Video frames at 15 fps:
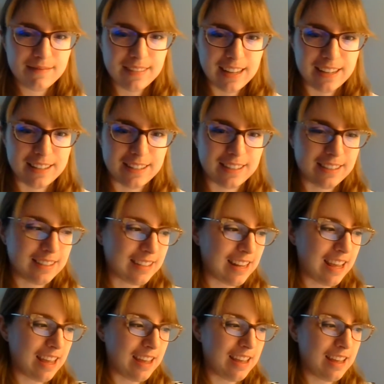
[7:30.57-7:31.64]
is
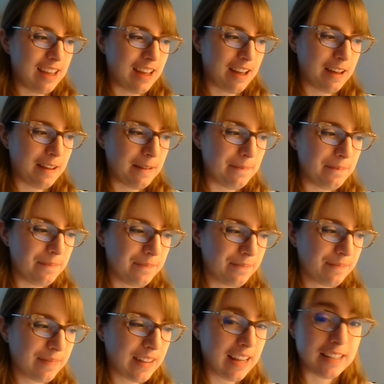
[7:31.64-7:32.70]
a
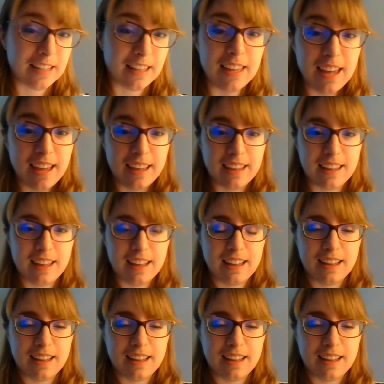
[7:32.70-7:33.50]
thing,